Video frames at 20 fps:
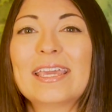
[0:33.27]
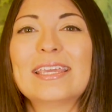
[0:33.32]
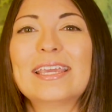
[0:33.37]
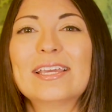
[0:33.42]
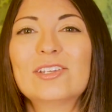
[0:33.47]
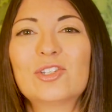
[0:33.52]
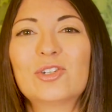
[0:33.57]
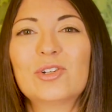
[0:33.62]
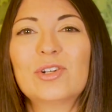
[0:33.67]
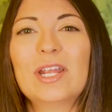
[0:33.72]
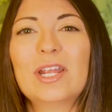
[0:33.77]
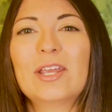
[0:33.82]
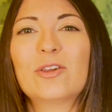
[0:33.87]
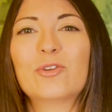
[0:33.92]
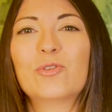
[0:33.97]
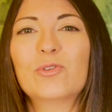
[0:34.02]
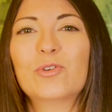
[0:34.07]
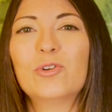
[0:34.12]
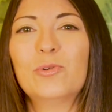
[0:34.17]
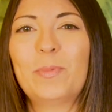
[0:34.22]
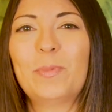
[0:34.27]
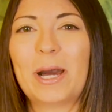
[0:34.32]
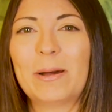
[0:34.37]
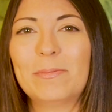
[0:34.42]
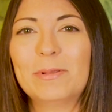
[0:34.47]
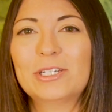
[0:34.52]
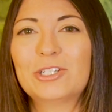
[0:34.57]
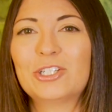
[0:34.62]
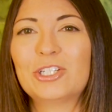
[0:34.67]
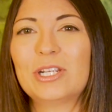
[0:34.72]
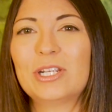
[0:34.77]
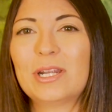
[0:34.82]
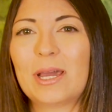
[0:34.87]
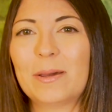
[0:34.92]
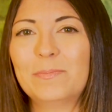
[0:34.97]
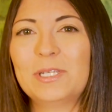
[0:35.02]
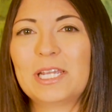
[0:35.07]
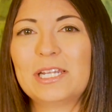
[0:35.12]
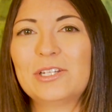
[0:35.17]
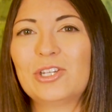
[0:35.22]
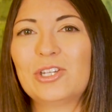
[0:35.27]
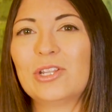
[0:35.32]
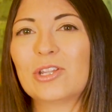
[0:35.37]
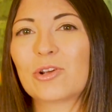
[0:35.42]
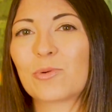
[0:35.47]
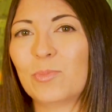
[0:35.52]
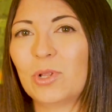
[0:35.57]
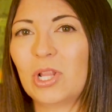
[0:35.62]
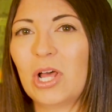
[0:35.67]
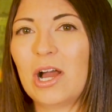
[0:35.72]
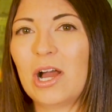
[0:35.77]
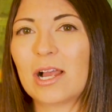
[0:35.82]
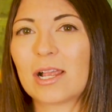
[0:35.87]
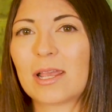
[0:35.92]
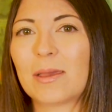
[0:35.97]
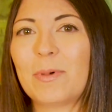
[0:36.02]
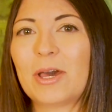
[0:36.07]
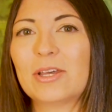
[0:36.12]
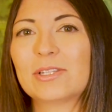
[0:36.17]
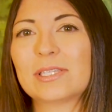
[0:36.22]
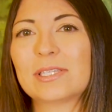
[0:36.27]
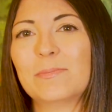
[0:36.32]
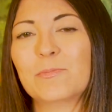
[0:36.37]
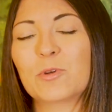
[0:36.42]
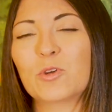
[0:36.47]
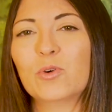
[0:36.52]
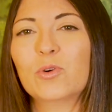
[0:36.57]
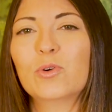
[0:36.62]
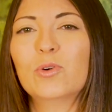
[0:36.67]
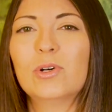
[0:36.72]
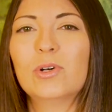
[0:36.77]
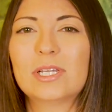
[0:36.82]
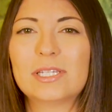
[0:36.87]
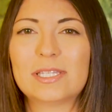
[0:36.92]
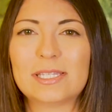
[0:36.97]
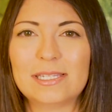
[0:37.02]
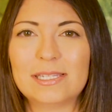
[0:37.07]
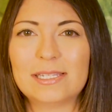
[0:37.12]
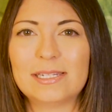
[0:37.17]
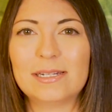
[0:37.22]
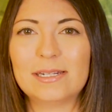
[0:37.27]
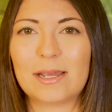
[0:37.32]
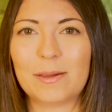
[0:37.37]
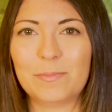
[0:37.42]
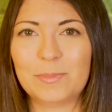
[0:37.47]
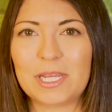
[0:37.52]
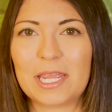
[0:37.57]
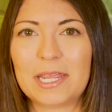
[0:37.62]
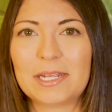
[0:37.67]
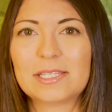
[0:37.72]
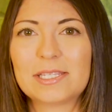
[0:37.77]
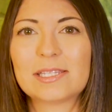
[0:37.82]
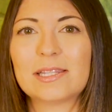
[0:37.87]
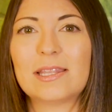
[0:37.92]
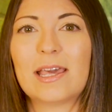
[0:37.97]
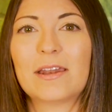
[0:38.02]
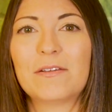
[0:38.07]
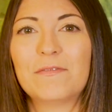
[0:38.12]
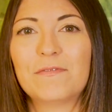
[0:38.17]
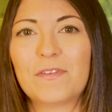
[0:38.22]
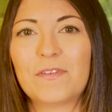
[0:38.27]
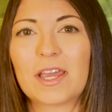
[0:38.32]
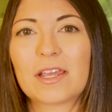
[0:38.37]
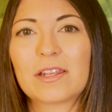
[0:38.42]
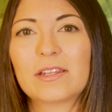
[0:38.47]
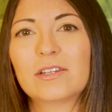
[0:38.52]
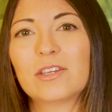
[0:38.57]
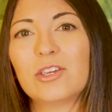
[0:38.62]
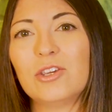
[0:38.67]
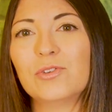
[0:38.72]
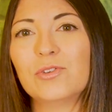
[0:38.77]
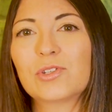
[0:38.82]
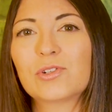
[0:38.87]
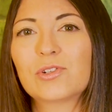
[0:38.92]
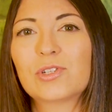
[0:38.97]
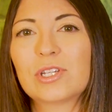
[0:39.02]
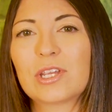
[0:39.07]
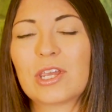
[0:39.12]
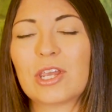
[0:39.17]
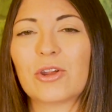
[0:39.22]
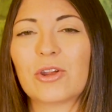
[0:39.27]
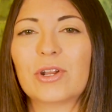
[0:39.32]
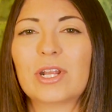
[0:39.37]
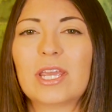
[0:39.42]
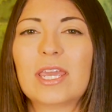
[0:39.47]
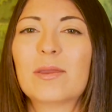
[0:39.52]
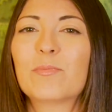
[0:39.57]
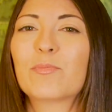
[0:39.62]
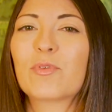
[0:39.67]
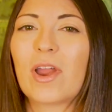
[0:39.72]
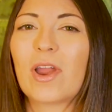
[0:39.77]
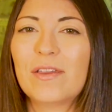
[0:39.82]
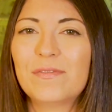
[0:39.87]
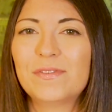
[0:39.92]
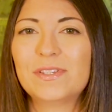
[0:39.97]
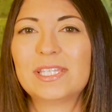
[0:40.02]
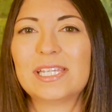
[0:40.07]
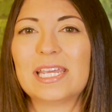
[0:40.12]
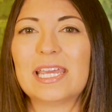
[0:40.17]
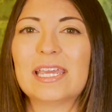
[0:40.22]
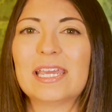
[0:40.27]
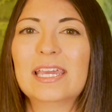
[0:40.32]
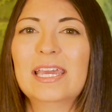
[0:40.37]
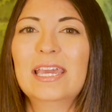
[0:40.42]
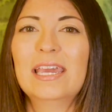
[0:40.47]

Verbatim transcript: Yesterday, Google published an update to their blog about some Google Assistant updates that affect user security and privacy.